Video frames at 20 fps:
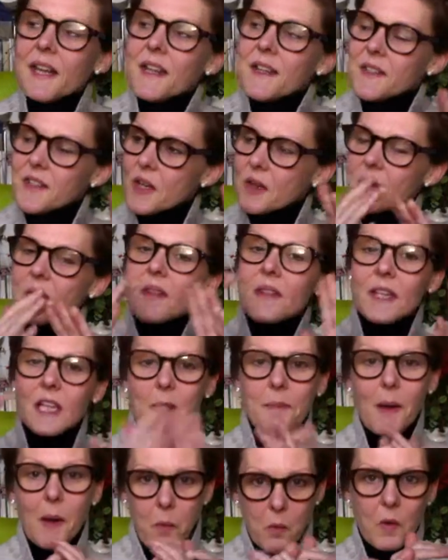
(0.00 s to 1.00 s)
So think
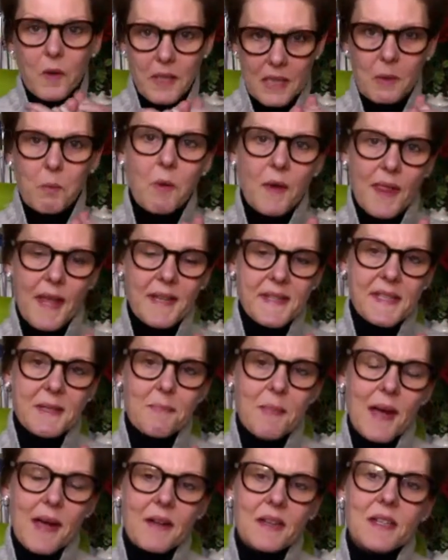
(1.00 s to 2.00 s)
about what that's
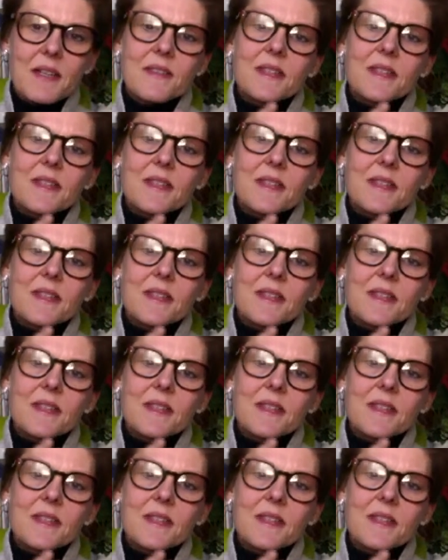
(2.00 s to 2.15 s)
about.